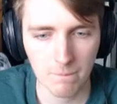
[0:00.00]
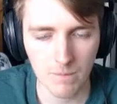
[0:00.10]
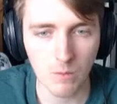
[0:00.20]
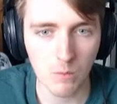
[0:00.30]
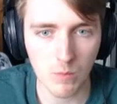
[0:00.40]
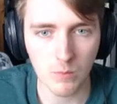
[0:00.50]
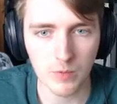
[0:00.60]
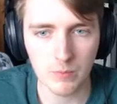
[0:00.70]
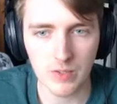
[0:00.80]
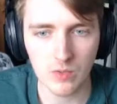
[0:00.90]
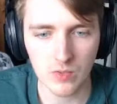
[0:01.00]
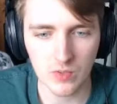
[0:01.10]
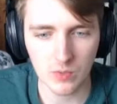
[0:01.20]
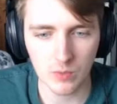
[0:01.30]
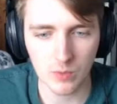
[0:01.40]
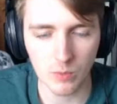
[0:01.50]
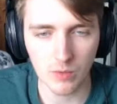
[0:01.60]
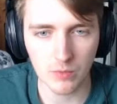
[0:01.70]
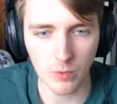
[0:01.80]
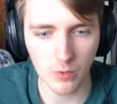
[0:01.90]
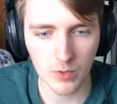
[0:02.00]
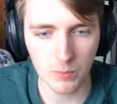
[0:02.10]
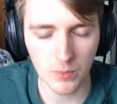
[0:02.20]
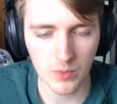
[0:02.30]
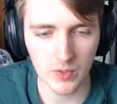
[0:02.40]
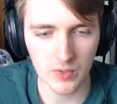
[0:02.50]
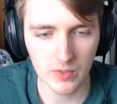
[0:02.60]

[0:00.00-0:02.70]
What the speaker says: 1-1. A 1-1 would have been useless with the 1-4 on the board.